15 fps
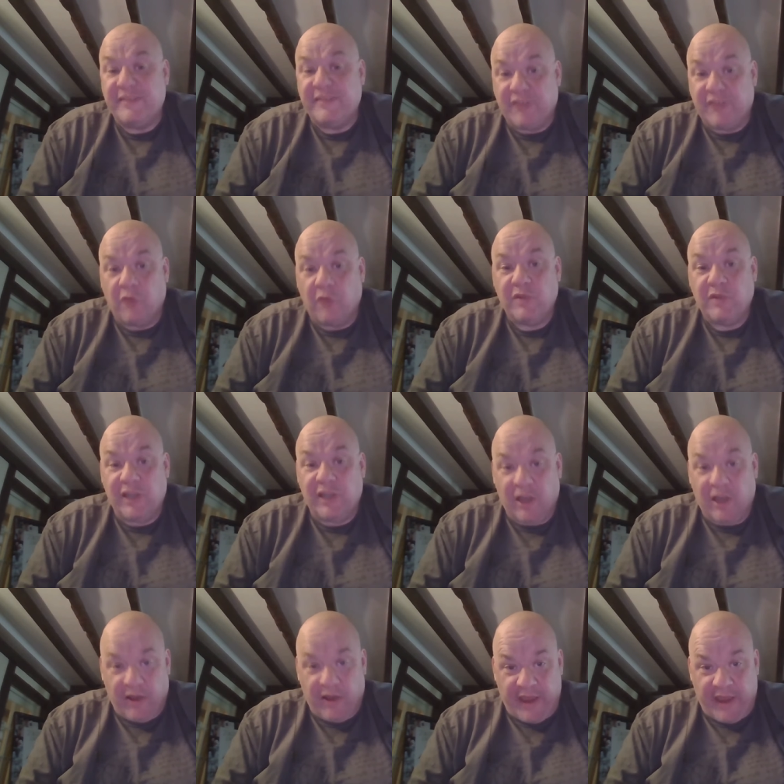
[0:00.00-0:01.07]
mm. don't
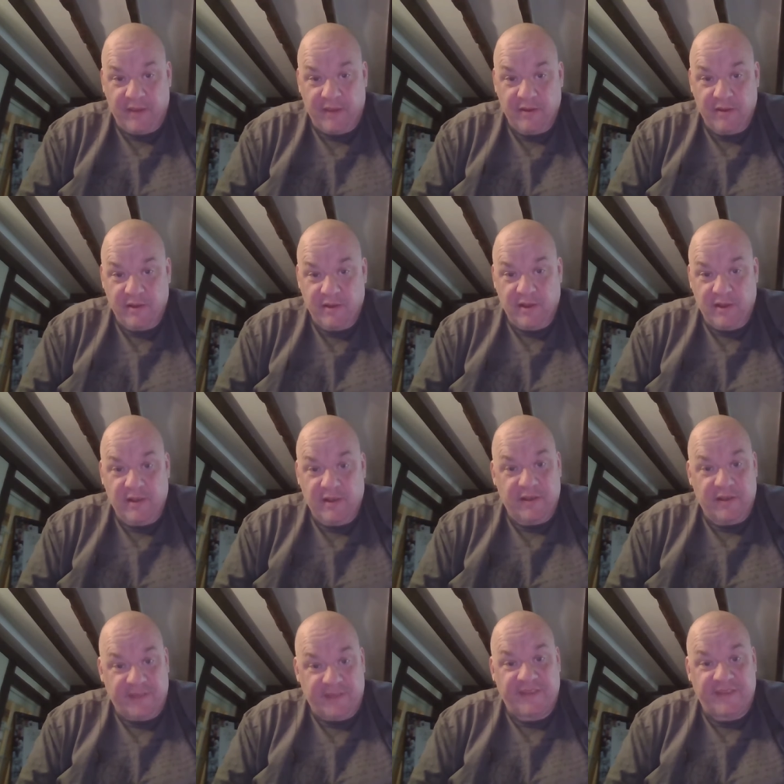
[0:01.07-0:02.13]
lie.
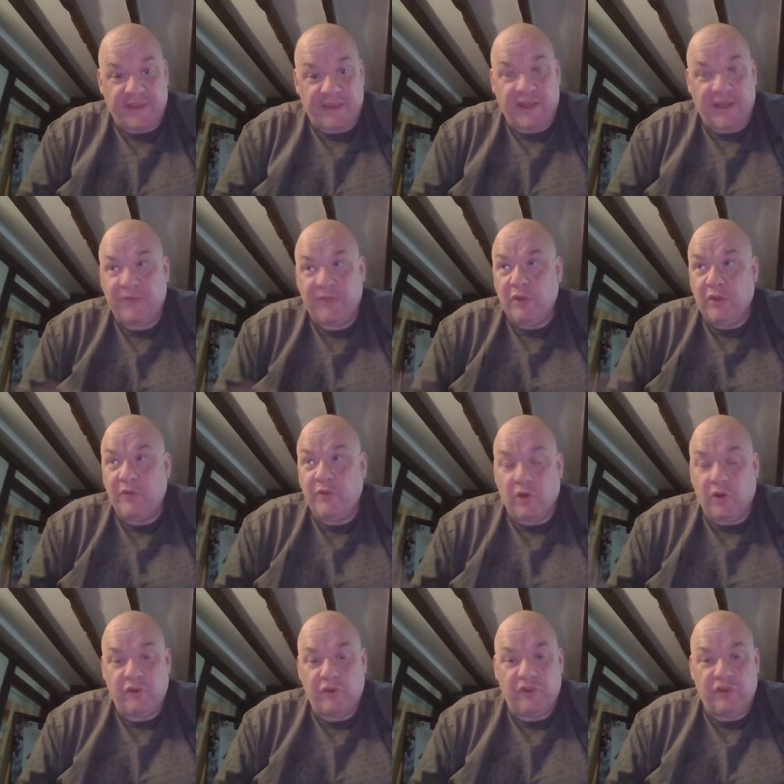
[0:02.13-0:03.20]
This is the thing. If you've
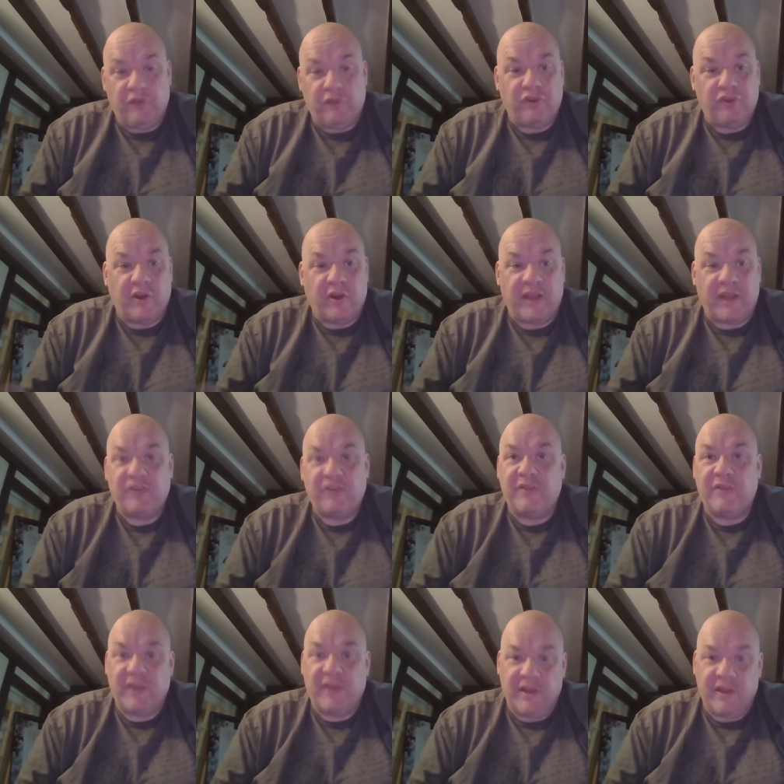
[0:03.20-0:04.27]
gone and you've shot an
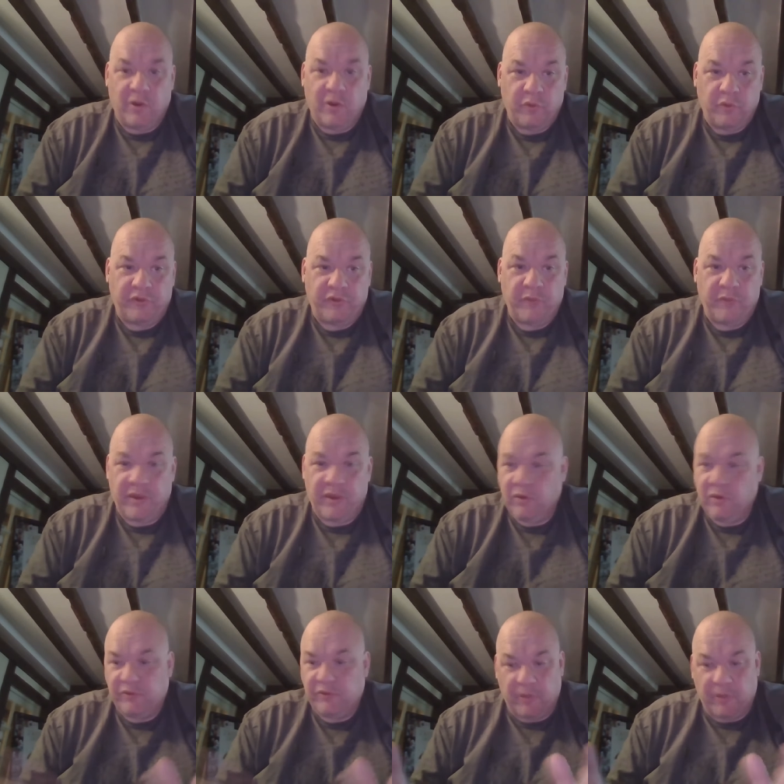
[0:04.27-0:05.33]
HFT course with
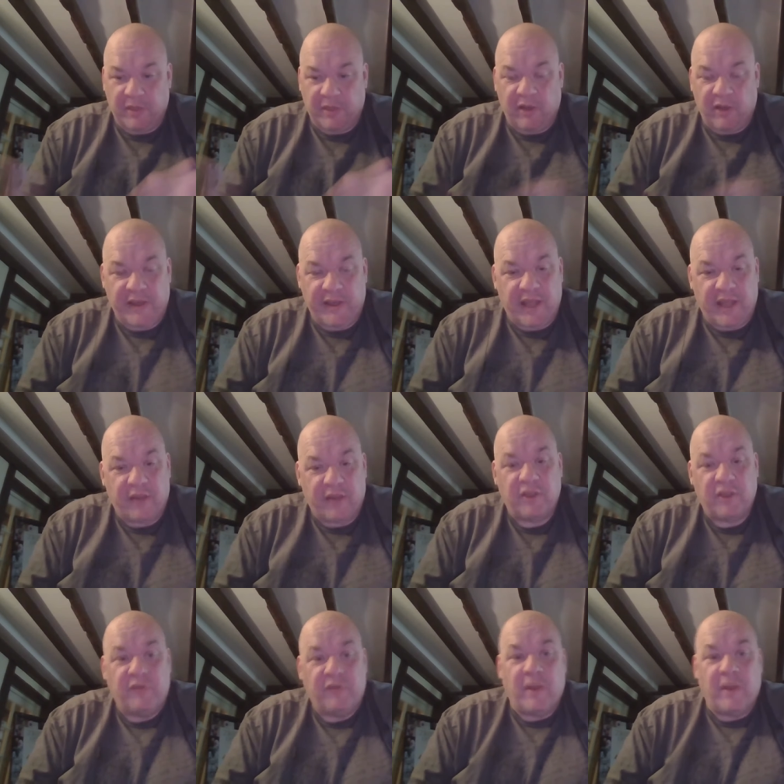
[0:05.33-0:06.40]
your top of the line gun and
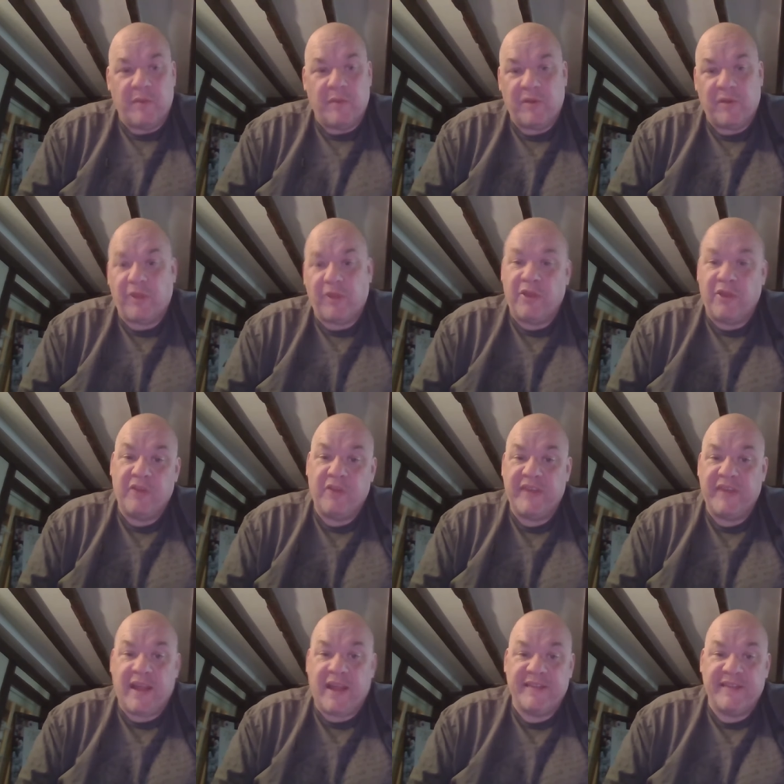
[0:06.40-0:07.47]
you've come in with a 30
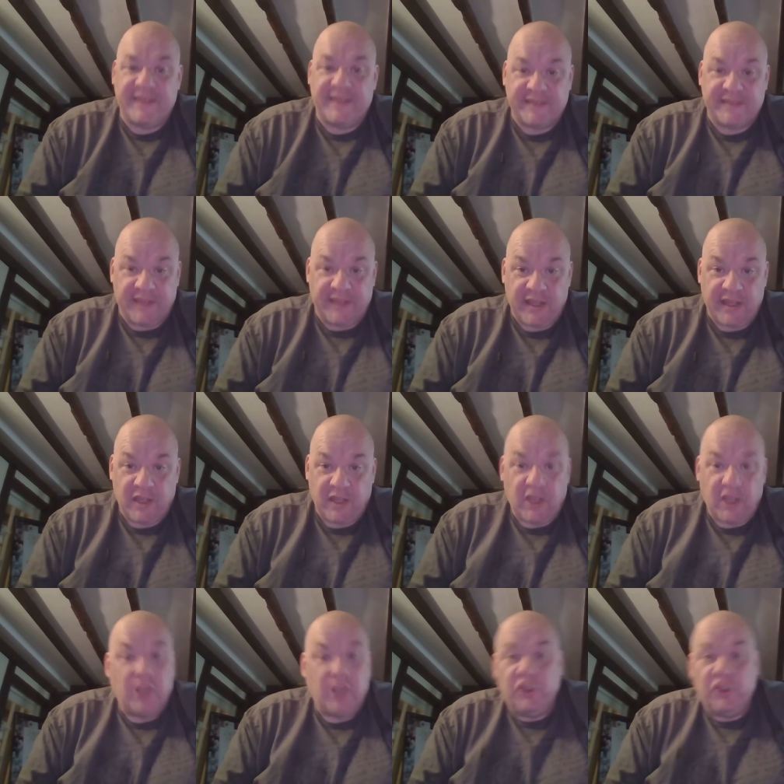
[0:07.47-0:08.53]
out of 60,
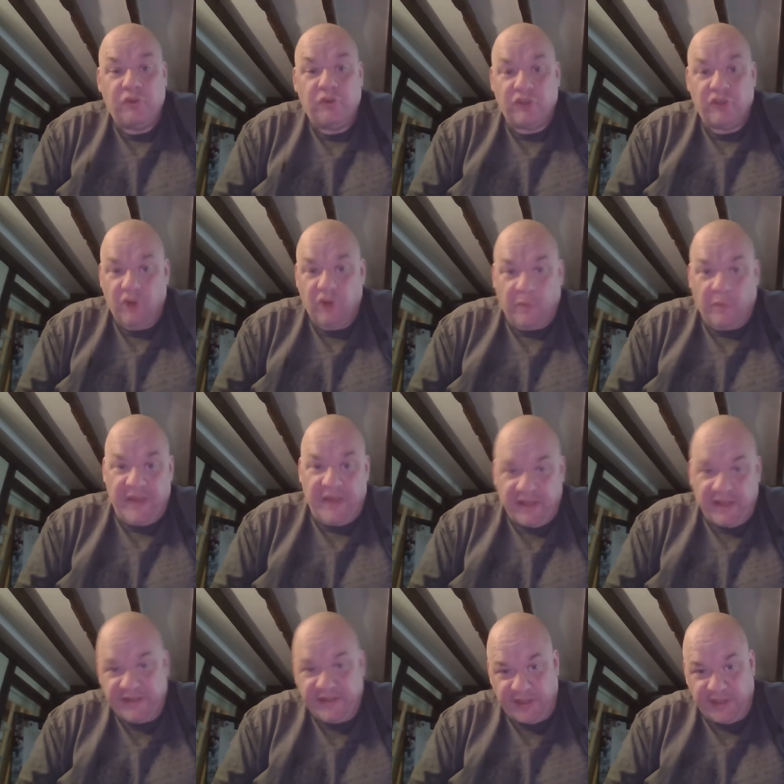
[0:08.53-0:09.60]
you should not be
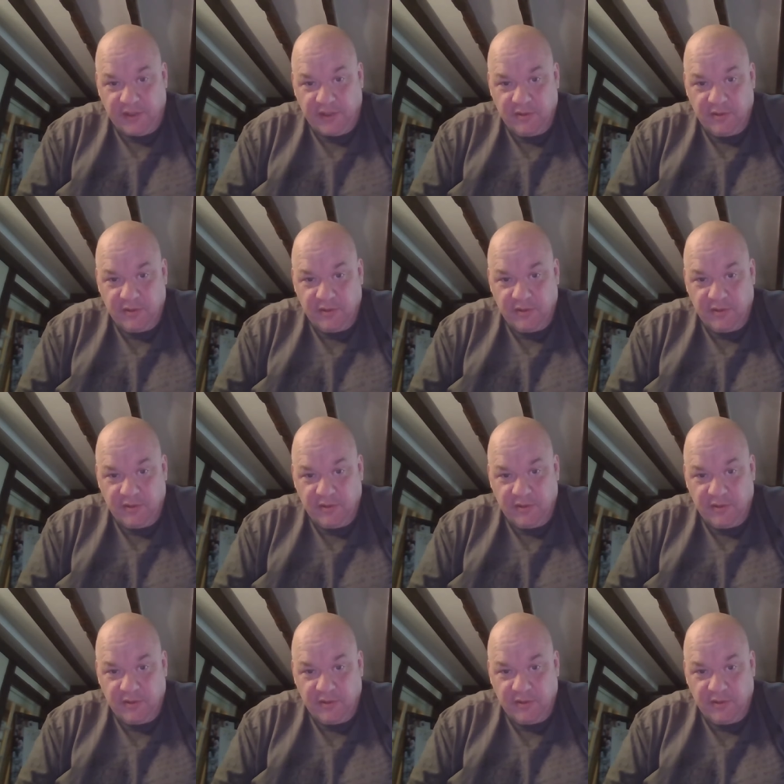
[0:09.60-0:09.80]
hunting.